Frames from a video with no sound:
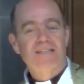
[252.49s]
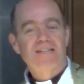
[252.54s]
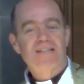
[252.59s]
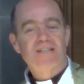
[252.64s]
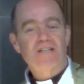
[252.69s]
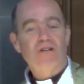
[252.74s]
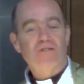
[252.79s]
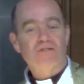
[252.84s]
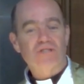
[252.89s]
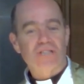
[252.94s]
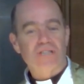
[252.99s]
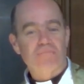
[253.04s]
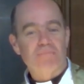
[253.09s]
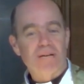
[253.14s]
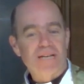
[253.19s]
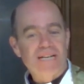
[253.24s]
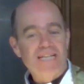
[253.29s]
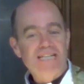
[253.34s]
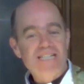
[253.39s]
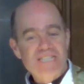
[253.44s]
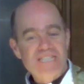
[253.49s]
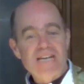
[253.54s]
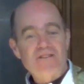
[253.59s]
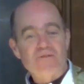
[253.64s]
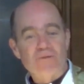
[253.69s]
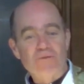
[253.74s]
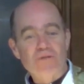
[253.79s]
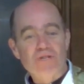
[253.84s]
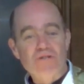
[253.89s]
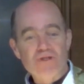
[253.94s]
culture. But in
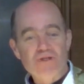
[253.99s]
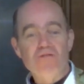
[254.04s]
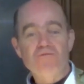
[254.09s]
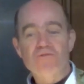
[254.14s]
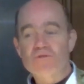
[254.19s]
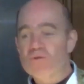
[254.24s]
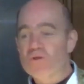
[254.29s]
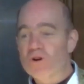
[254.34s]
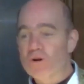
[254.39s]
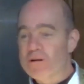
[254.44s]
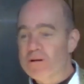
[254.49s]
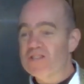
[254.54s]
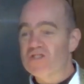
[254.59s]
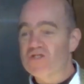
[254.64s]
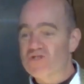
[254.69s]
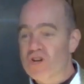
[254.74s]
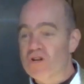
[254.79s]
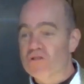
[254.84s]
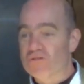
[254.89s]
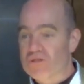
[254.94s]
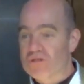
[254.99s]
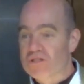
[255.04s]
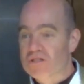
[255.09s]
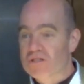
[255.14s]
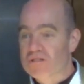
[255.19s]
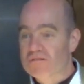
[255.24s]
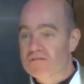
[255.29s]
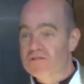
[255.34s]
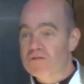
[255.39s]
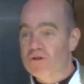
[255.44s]
general, you don't talk about the salt, do
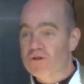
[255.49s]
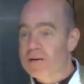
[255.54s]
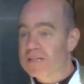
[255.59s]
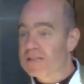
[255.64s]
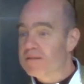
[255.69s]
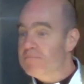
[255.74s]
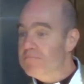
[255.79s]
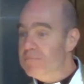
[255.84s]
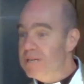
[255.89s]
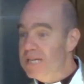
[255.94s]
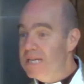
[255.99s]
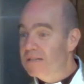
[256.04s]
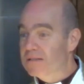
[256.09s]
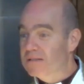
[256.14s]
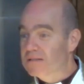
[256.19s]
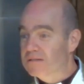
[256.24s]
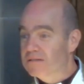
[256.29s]
you? You talk about the meal.